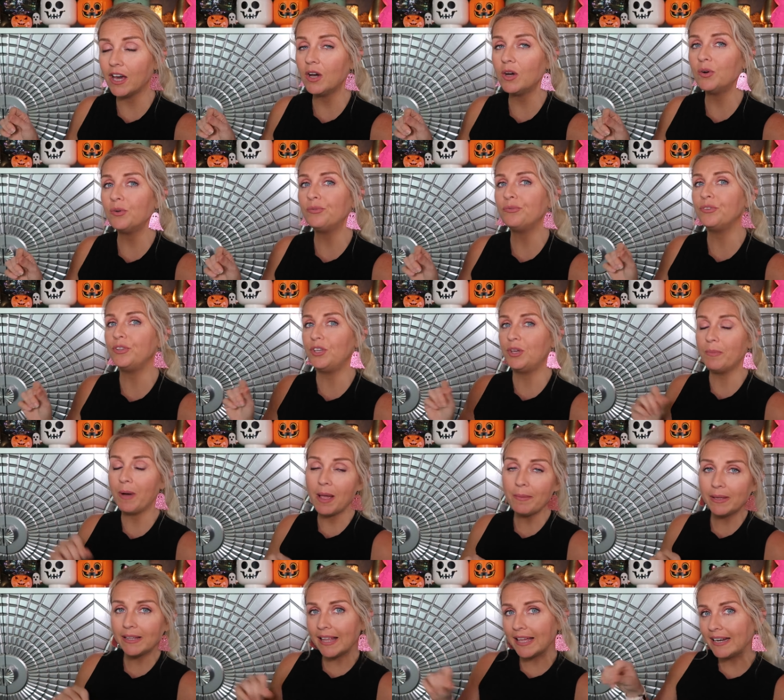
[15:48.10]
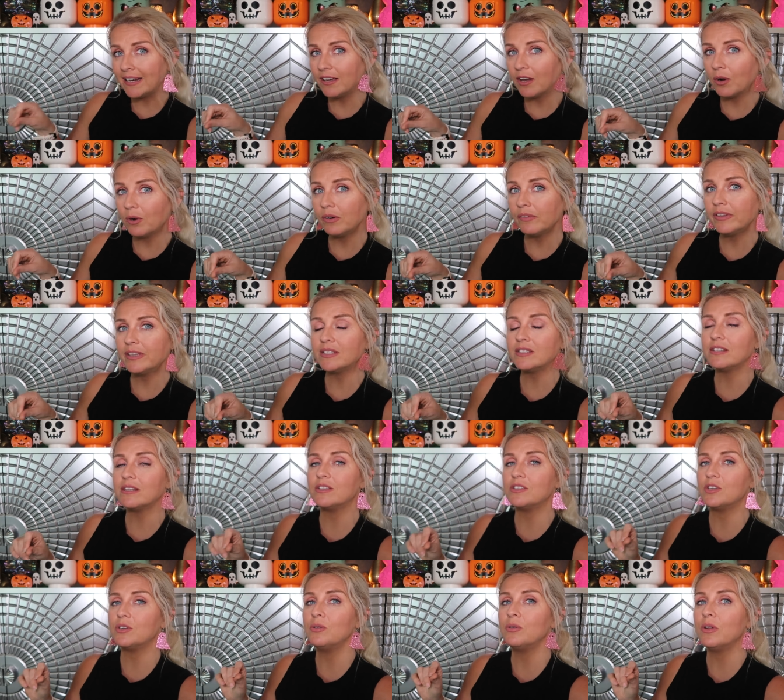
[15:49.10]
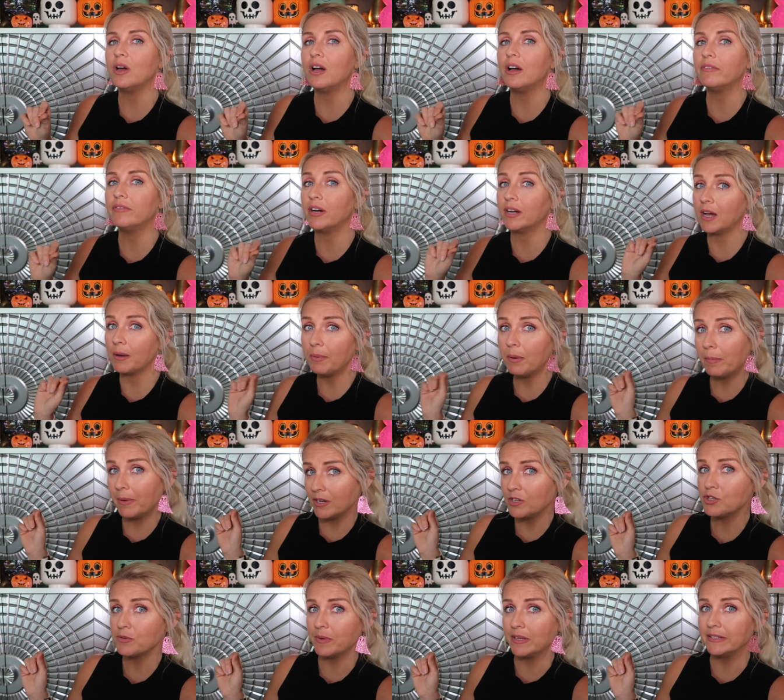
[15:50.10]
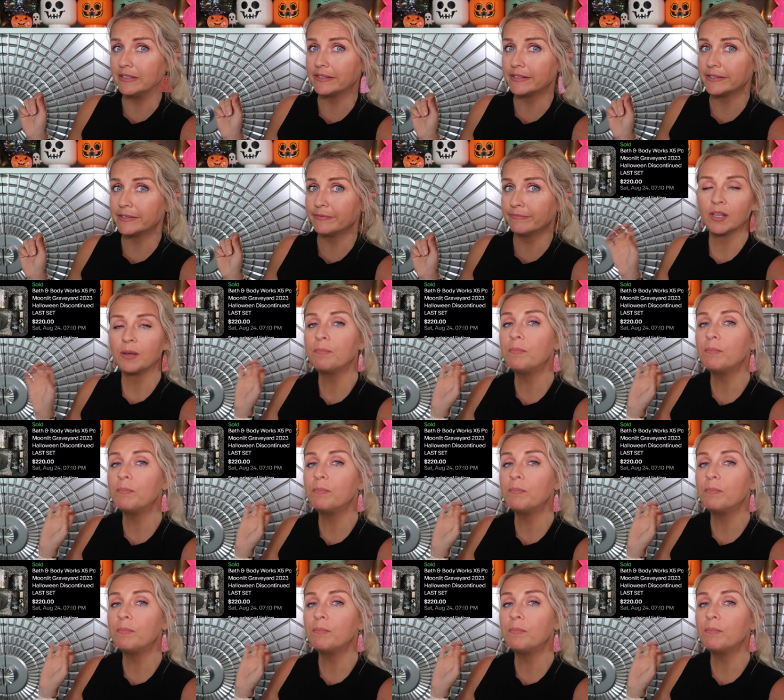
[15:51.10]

go, you might be letting go of it to the tune of a couple Benjamins.